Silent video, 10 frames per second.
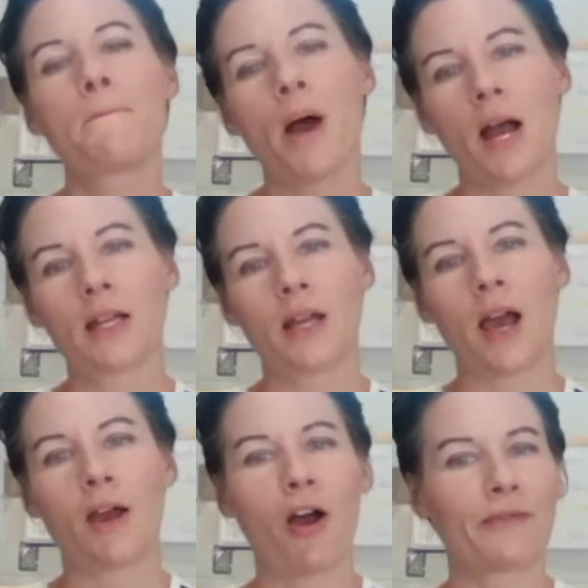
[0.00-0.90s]
but
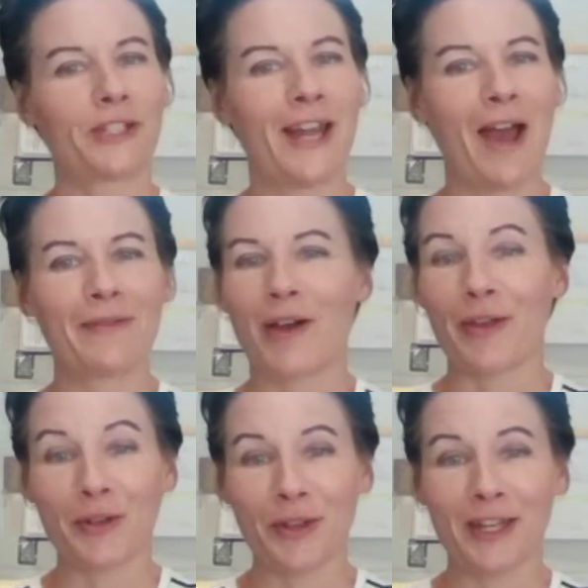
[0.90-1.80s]
I often have
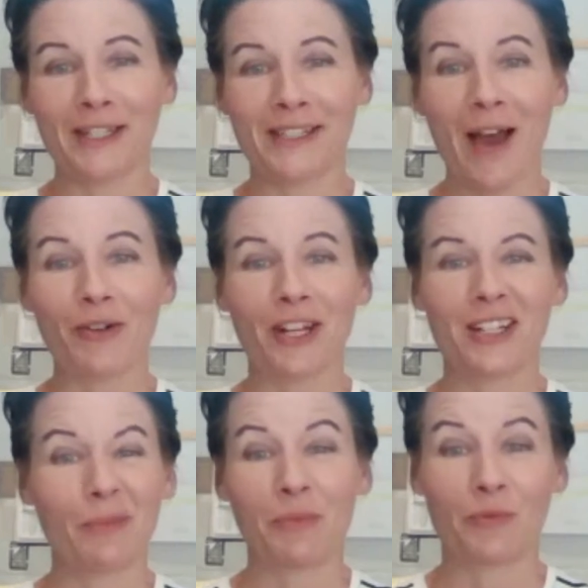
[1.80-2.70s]
other things out
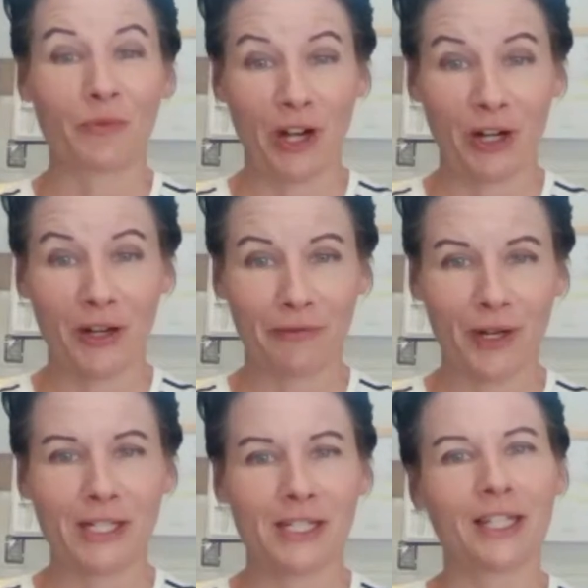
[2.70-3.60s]
and I'm very
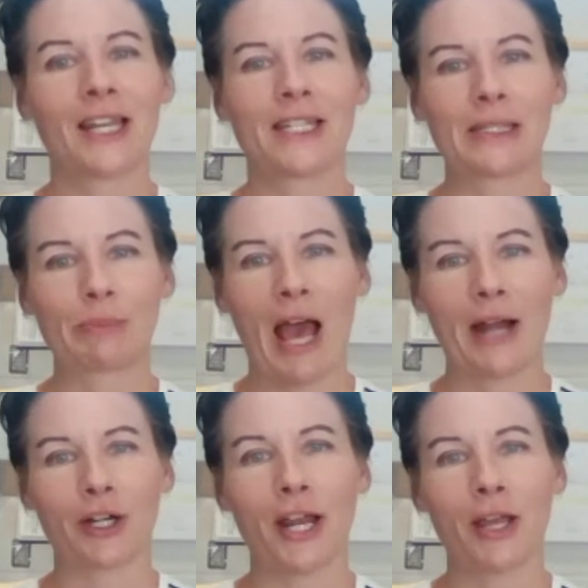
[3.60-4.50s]
afraid to like
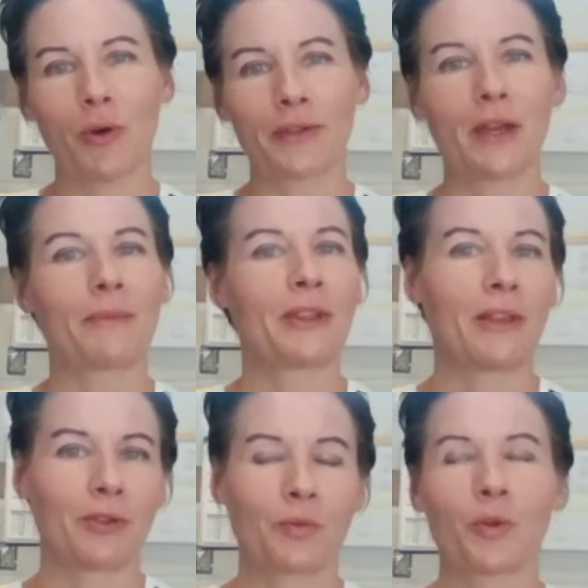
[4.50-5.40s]
splatter ink on them and
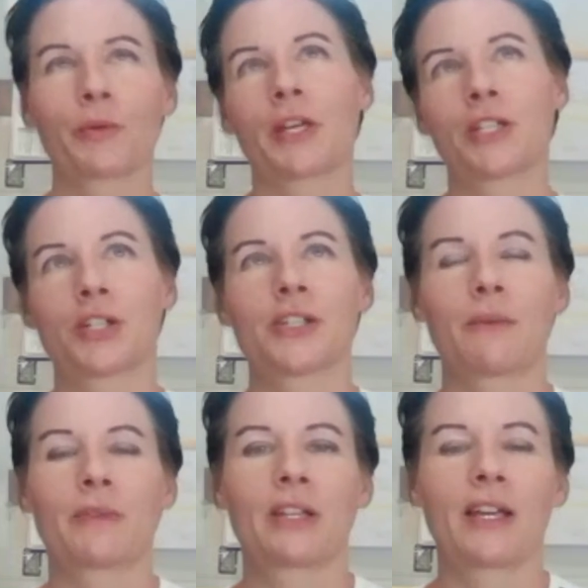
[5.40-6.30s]
then they're ruined or
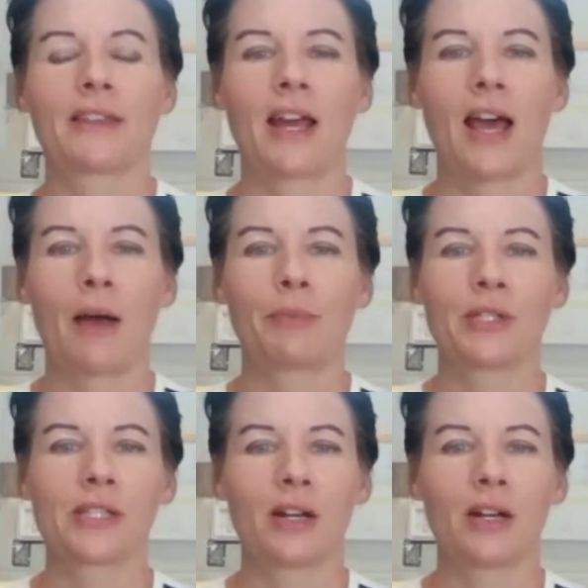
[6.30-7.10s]
something like that happens.